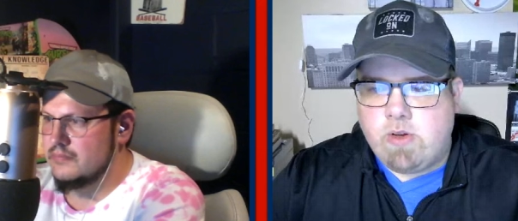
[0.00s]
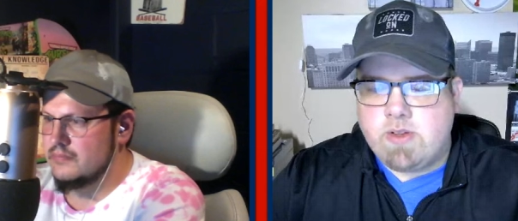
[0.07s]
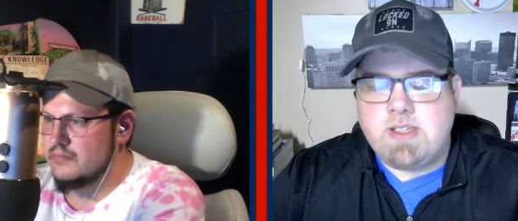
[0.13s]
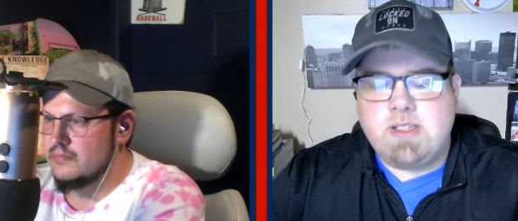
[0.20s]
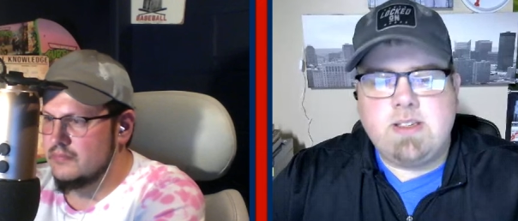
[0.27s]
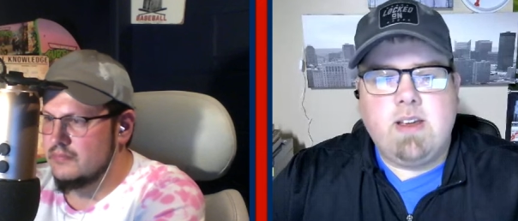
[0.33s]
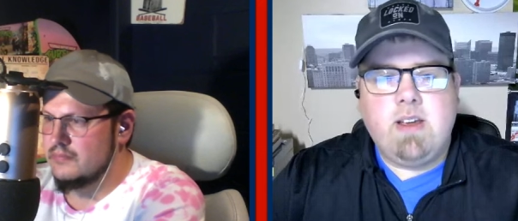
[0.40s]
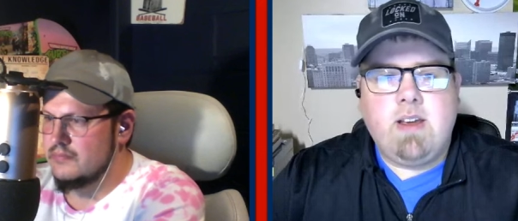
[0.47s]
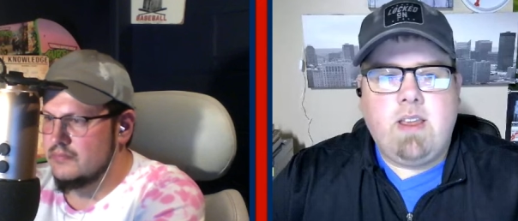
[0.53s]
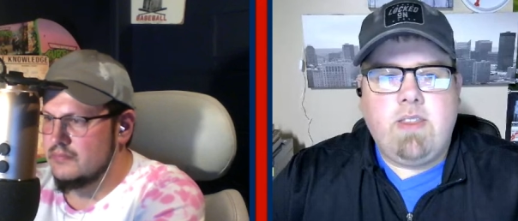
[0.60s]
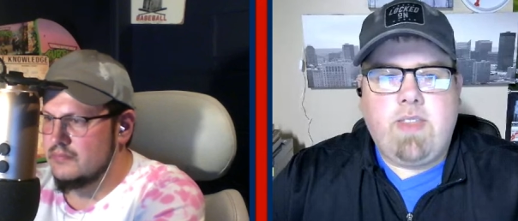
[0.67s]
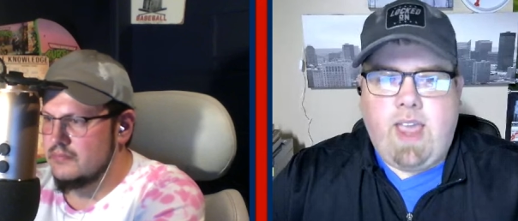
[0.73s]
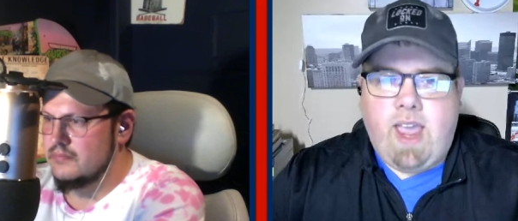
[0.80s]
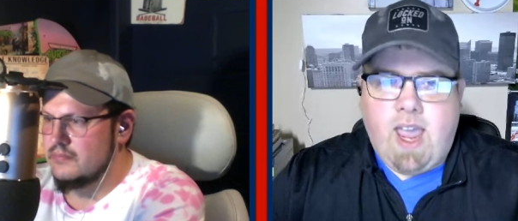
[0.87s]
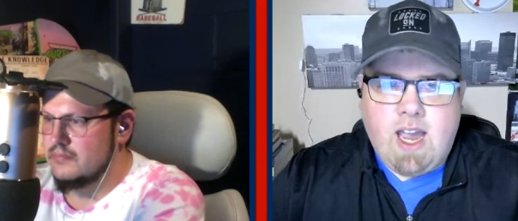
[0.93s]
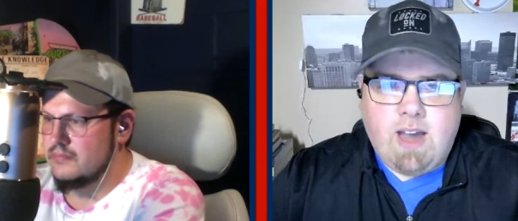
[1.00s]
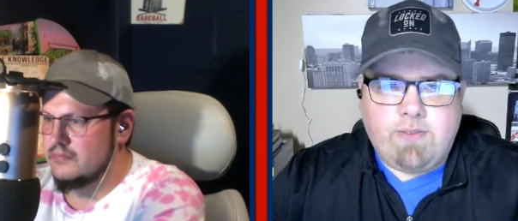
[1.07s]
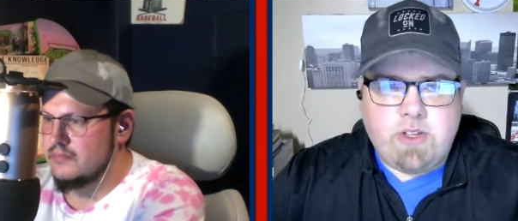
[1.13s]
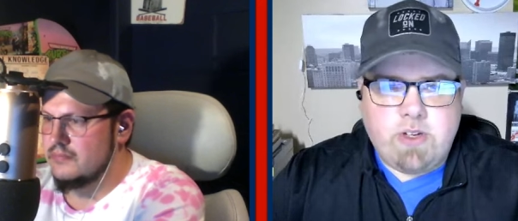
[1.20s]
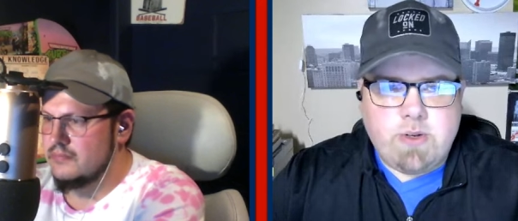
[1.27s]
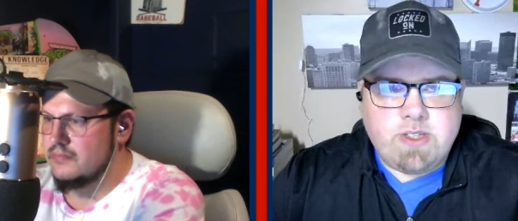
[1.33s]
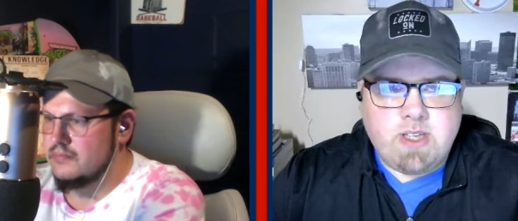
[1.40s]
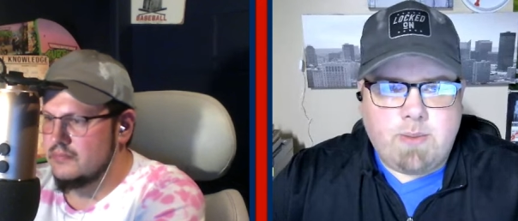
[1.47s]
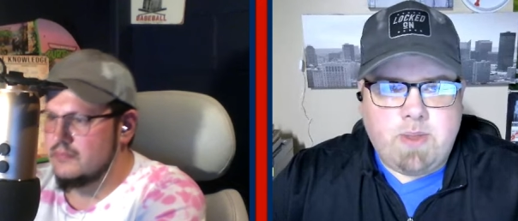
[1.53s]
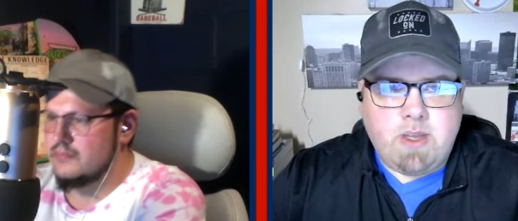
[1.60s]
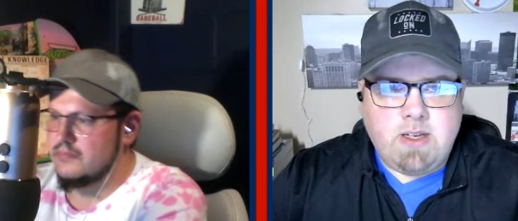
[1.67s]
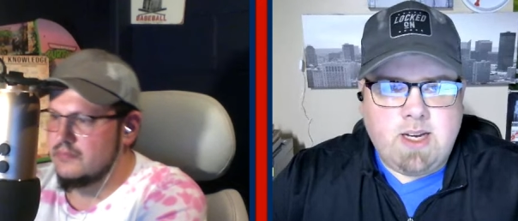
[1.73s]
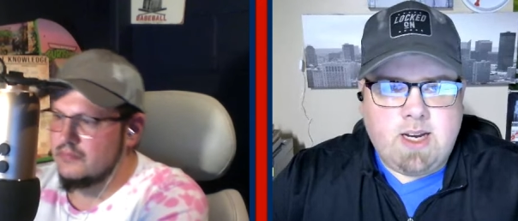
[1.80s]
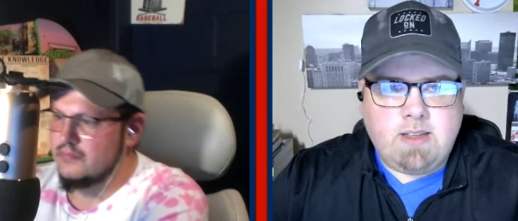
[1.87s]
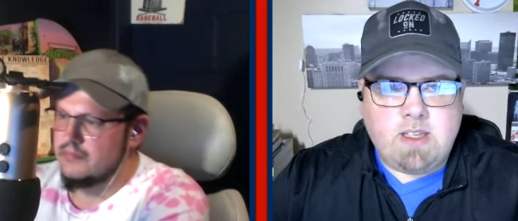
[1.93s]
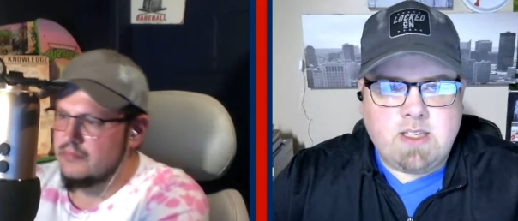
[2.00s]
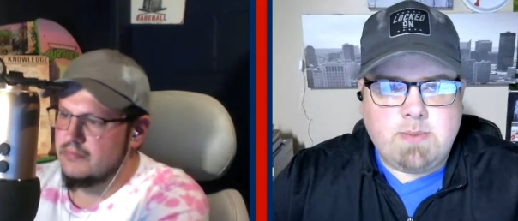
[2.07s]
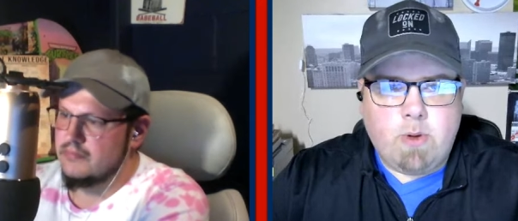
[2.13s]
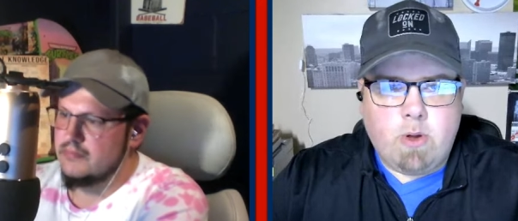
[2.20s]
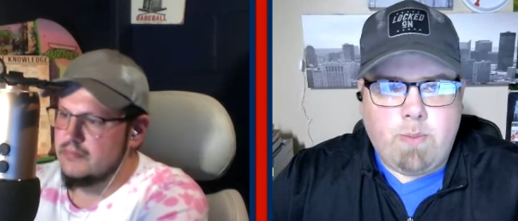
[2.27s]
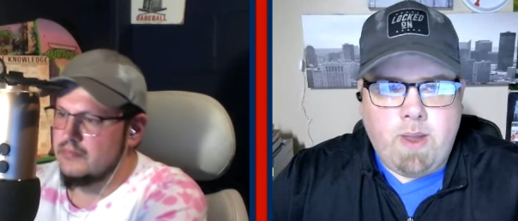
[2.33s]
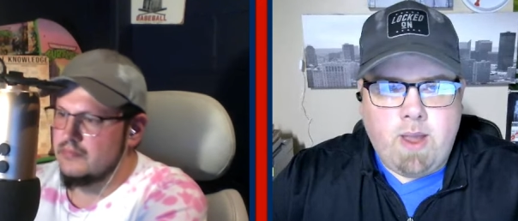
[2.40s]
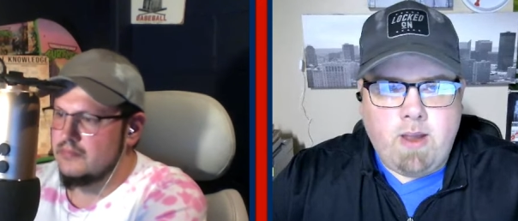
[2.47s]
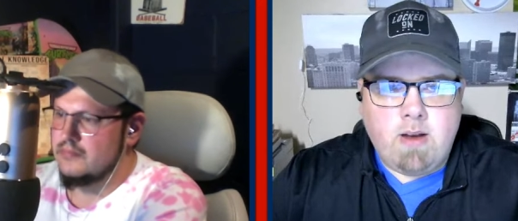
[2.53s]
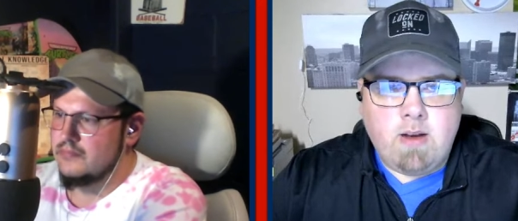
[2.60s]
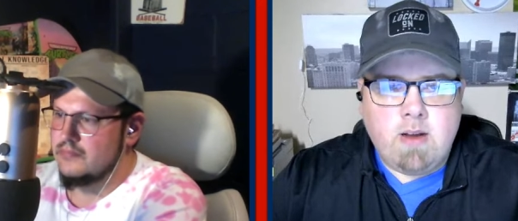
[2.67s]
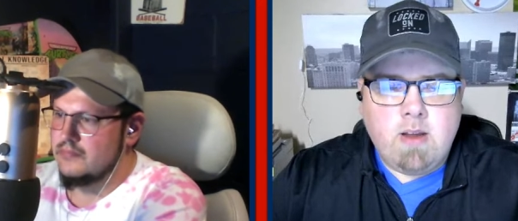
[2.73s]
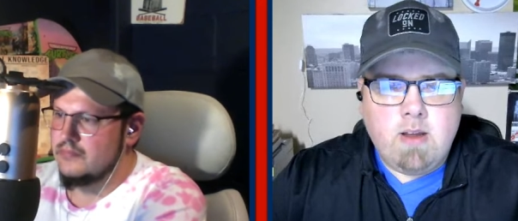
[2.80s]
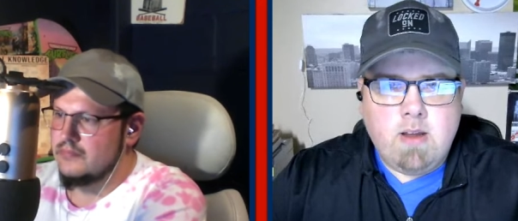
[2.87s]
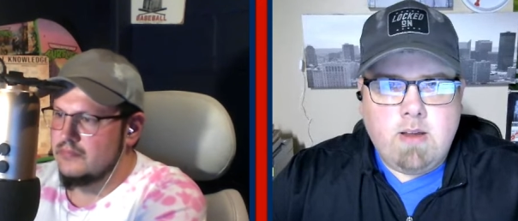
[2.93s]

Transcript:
Speaker 1: holds. They have to do something to get this bullpen